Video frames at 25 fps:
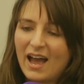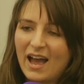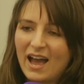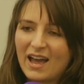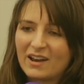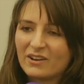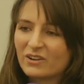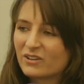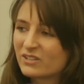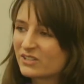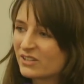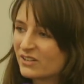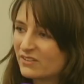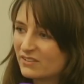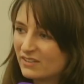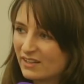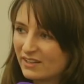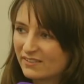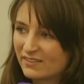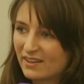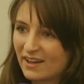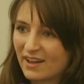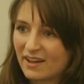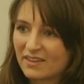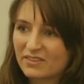And not
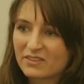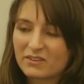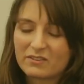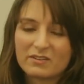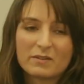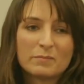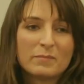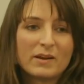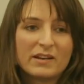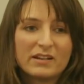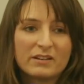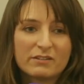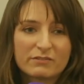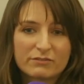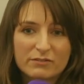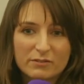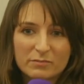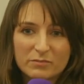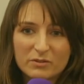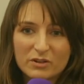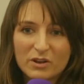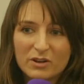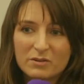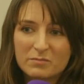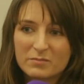only that, there are many
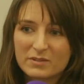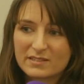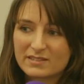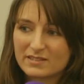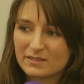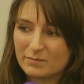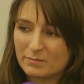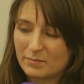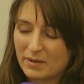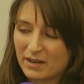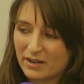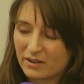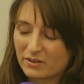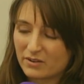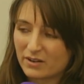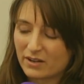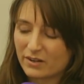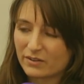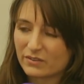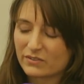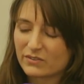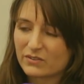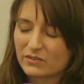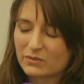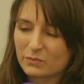from non-Muslim
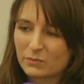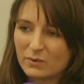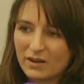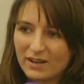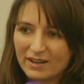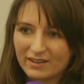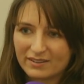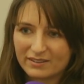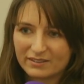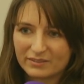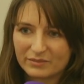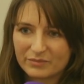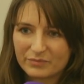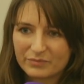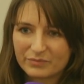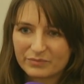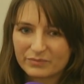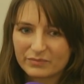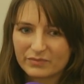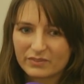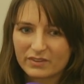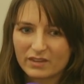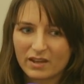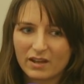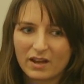backgrounds as well.
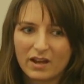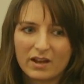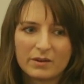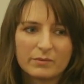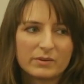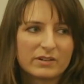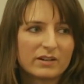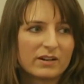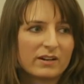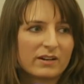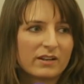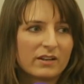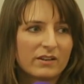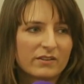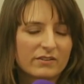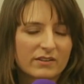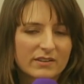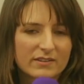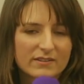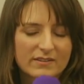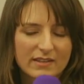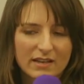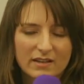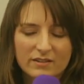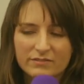I would argue
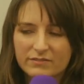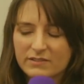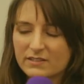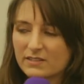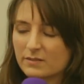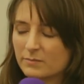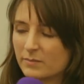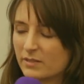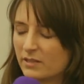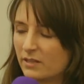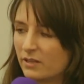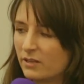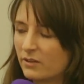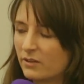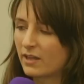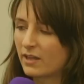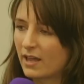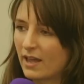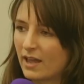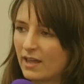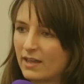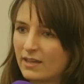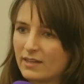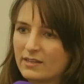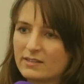that Salafism in
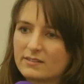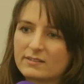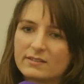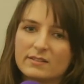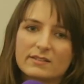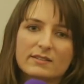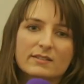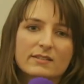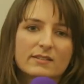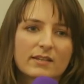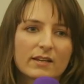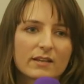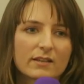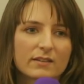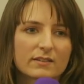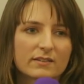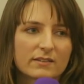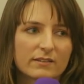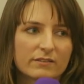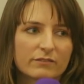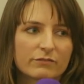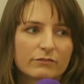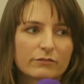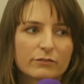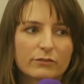UK is
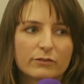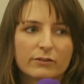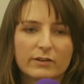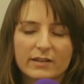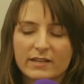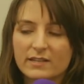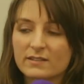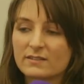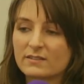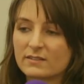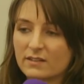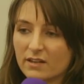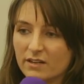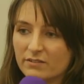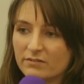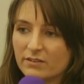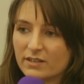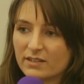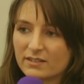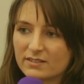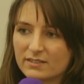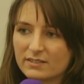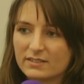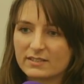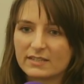distinctive for its
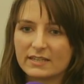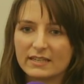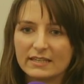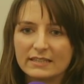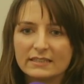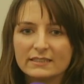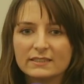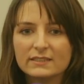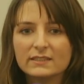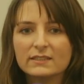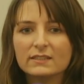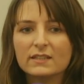diversity.